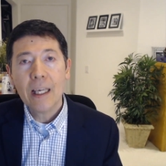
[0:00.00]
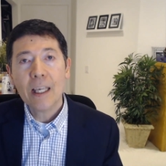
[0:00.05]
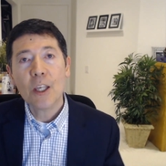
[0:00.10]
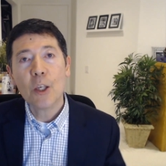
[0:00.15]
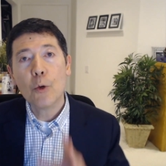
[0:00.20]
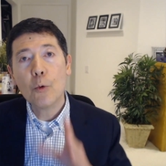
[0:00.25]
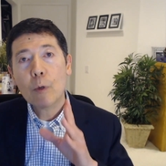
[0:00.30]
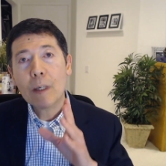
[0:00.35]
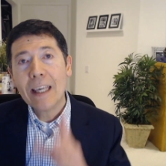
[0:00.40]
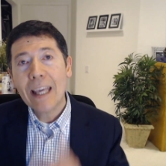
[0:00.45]

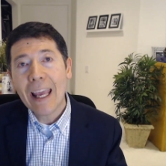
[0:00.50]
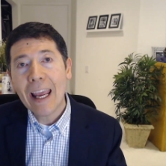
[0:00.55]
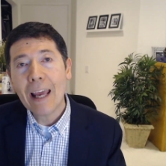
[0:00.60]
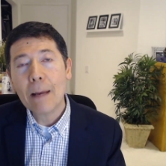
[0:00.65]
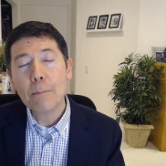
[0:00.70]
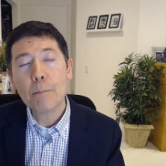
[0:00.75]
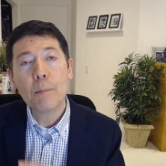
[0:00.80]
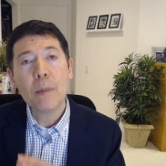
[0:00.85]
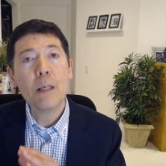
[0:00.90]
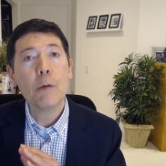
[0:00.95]
You
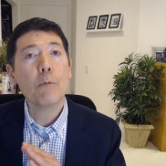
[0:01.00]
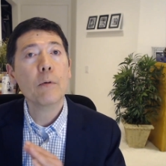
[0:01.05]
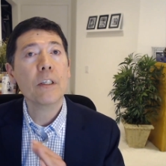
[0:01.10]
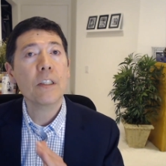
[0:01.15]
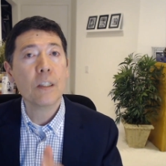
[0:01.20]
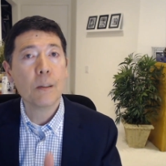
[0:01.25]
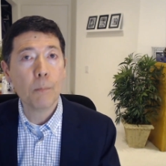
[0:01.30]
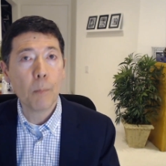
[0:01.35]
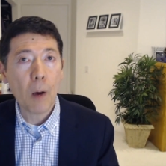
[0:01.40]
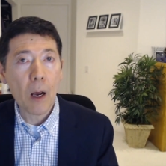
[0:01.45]
can't be
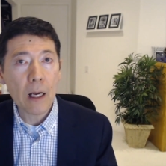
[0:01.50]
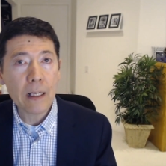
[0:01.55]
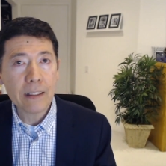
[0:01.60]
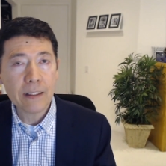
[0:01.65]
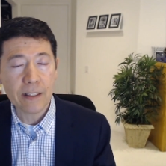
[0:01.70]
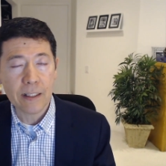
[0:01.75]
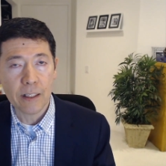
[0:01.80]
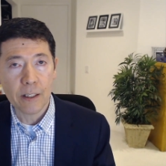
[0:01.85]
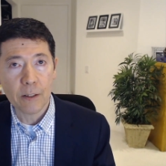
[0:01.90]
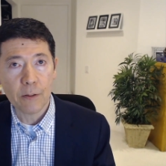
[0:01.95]

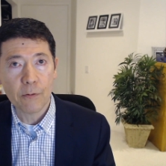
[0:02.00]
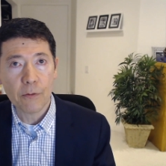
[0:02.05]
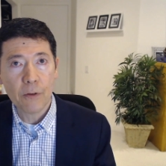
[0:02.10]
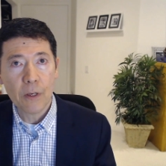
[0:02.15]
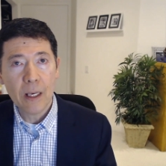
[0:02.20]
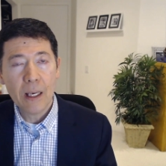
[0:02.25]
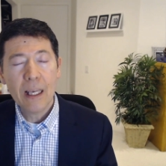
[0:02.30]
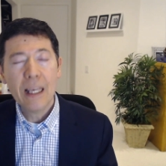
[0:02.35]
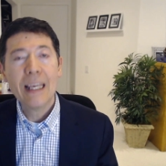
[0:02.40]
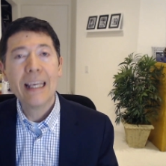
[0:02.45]
responsive
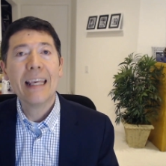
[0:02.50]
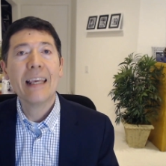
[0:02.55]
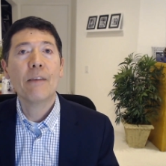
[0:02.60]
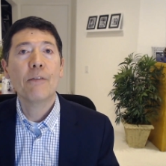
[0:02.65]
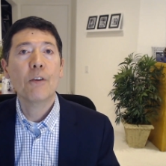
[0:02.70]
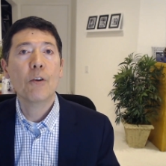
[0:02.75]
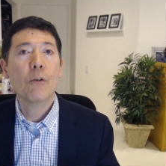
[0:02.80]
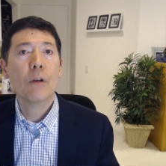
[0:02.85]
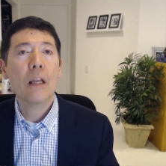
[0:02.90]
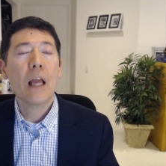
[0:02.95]

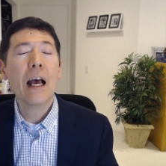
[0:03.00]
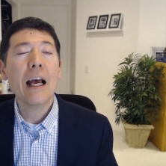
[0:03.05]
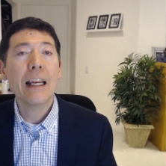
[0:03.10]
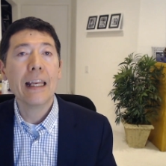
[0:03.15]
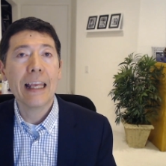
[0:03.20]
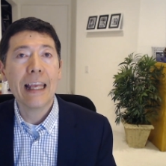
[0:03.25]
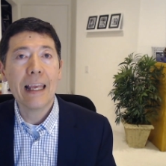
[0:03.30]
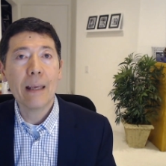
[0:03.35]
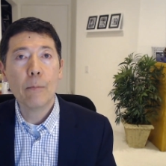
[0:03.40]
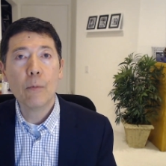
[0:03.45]
if you're
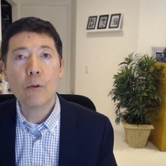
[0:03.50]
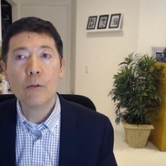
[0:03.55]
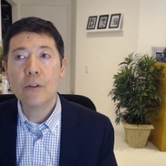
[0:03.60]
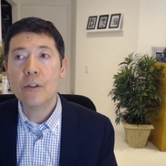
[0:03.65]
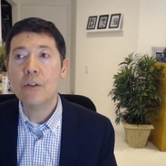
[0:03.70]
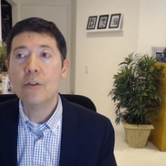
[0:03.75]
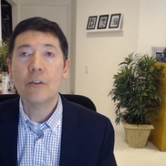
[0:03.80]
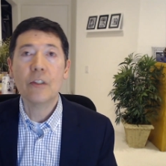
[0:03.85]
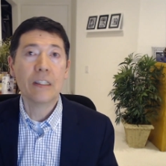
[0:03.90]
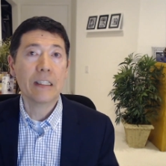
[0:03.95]
not able
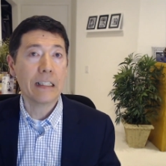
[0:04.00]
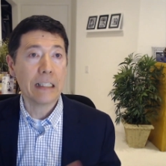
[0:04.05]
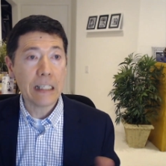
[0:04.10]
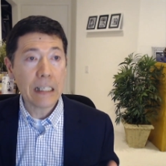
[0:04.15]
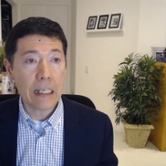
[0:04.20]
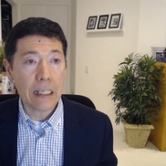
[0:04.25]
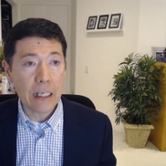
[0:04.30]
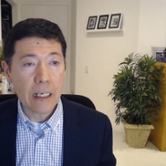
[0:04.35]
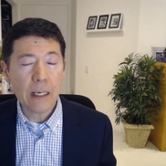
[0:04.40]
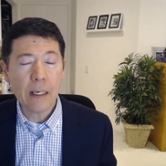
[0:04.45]
to
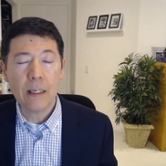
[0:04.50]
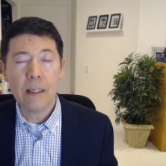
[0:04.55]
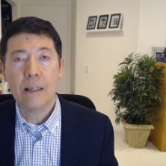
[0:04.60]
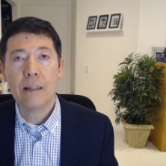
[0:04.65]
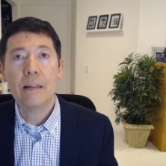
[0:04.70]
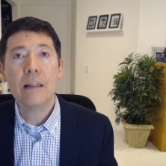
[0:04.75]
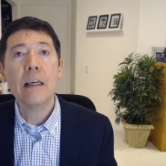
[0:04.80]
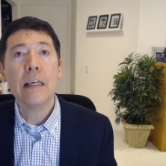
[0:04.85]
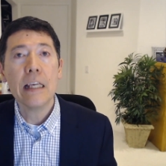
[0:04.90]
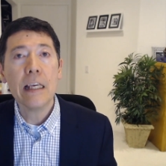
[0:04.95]
see
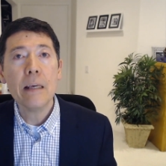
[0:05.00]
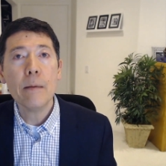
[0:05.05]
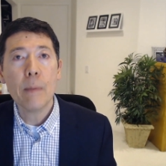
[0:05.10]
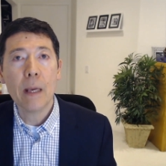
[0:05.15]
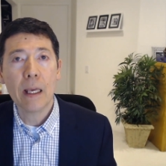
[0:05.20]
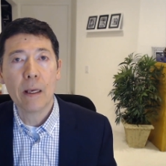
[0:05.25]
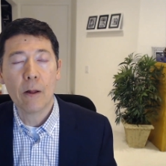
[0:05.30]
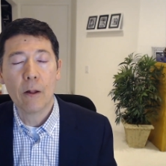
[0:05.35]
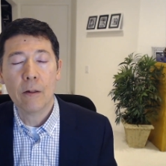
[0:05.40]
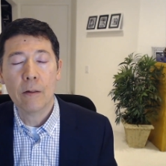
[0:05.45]
the
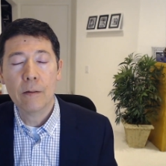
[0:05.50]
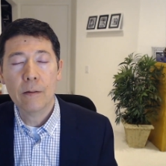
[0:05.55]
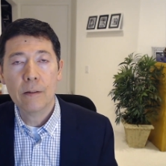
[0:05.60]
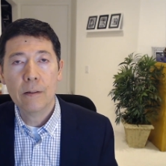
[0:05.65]
email.